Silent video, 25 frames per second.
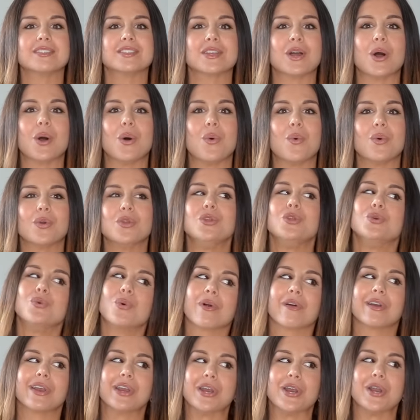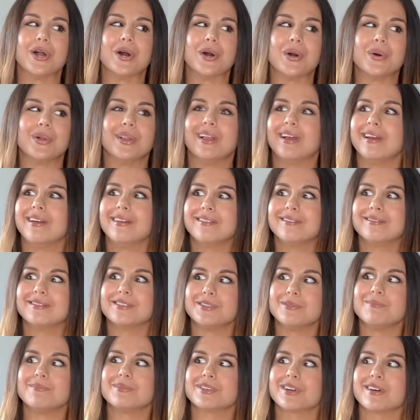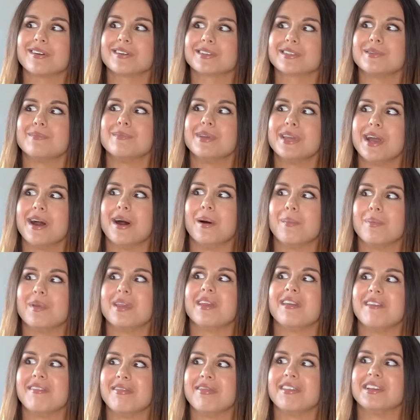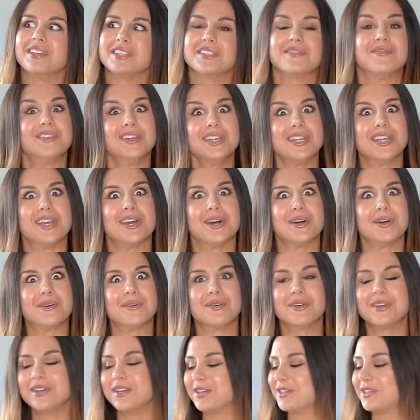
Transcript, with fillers: so you already know like Gymshark is gonna be up in this video.